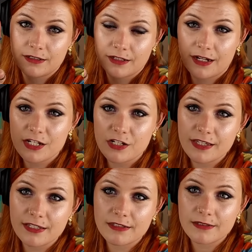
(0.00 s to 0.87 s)
can I do
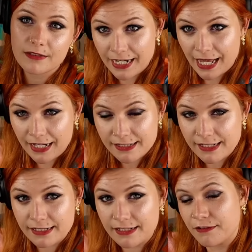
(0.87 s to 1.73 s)
this?
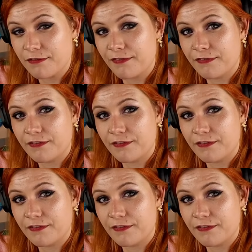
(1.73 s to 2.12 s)
Analysis of